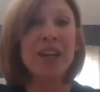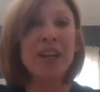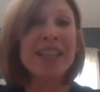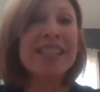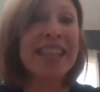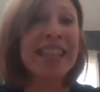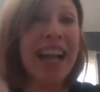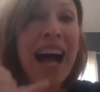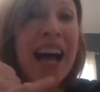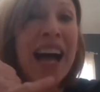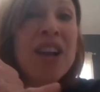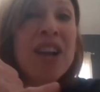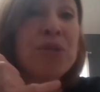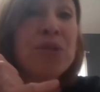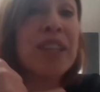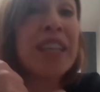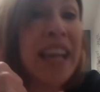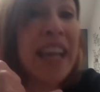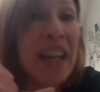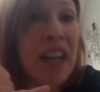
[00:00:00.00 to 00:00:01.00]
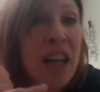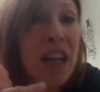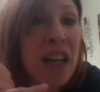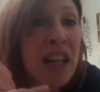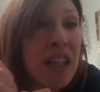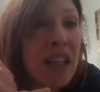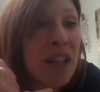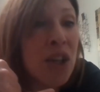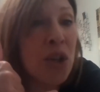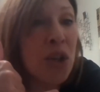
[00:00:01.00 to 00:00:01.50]
And I said, I don't care
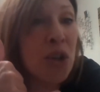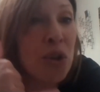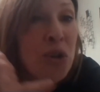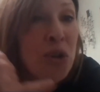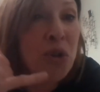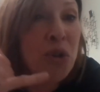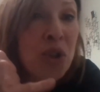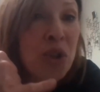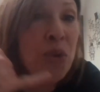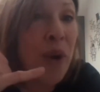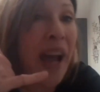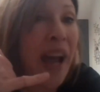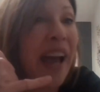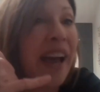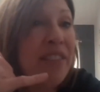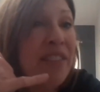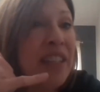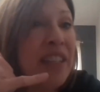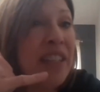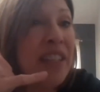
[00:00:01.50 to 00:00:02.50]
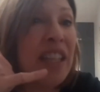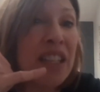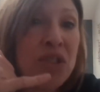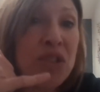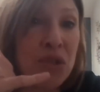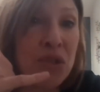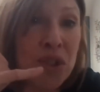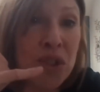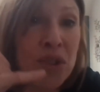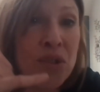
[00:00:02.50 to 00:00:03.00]
who you haven't
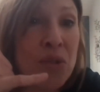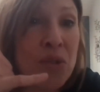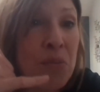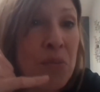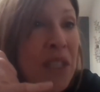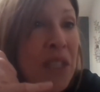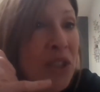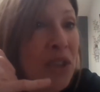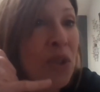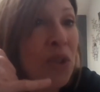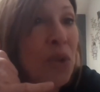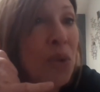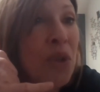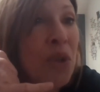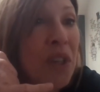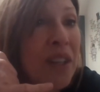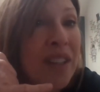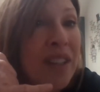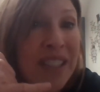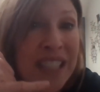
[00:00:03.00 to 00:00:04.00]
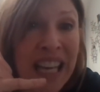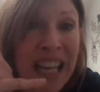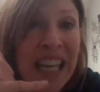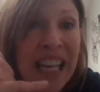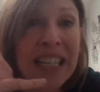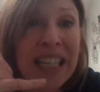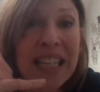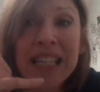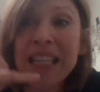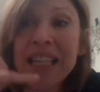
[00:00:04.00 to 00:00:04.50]
introduced me to
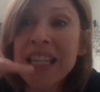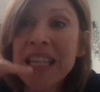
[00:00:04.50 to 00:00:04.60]
yet.